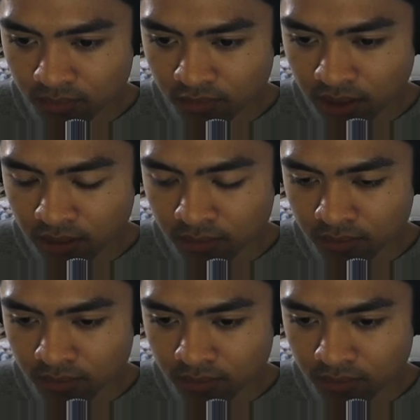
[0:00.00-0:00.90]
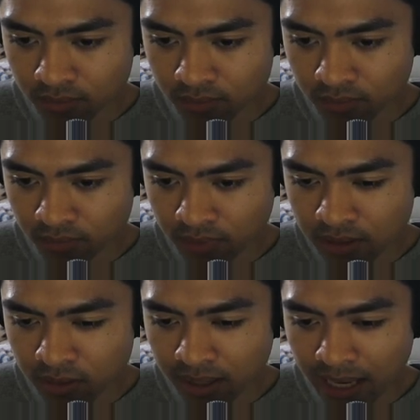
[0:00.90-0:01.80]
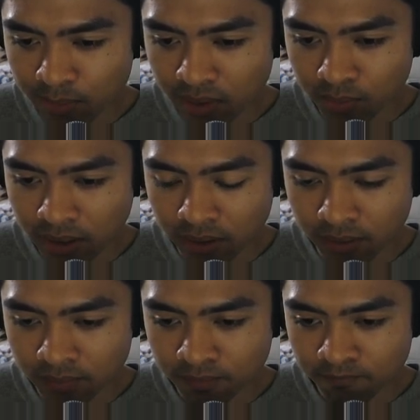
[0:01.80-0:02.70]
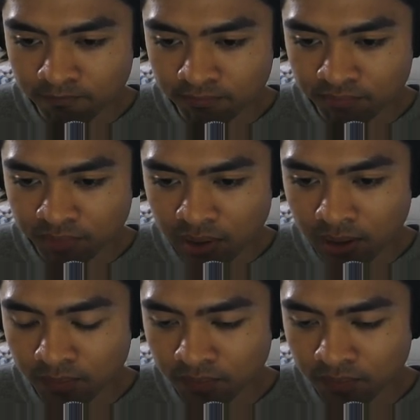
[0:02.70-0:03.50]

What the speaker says: right? Yeah, so you can be a pair. Okay.